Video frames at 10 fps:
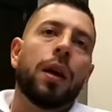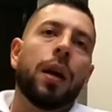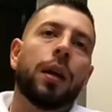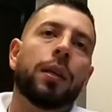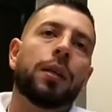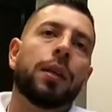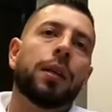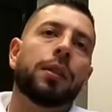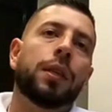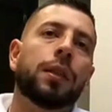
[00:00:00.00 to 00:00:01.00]

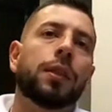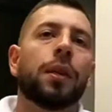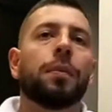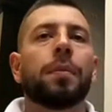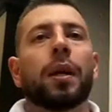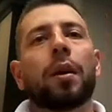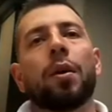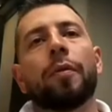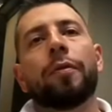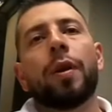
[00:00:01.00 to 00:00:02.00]
1816
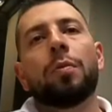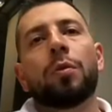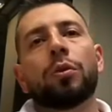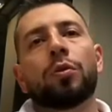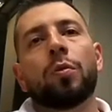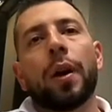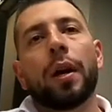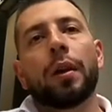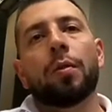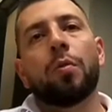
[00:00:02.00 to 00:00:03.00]
became famous
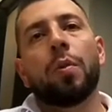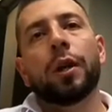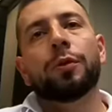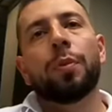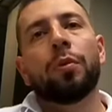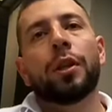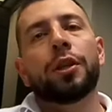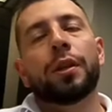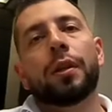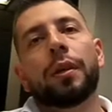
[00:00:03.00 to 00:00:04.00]
when was
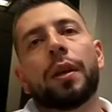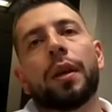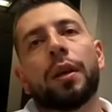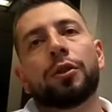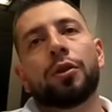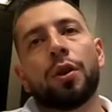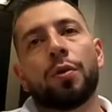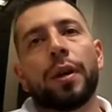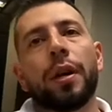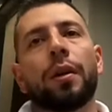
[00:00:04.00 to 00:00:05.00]
publishing his
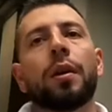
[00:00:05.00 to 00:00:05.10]
theory.